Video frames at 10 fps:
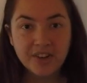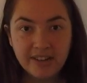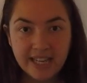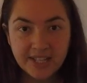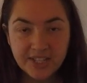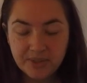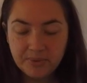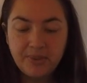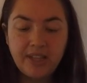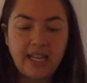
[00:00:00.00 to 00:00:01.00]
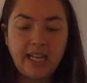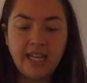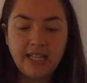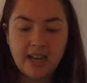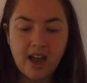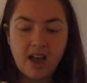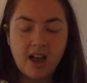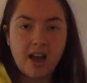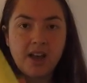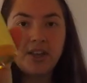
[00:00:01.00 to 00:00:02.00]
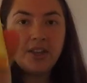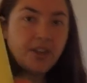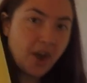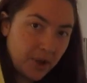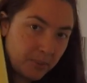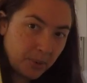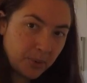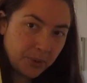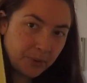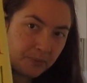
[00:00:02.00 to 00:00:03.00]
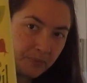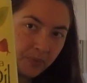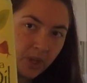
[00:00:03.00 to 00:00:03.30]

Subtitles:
ingredients you will need are jojoba oil.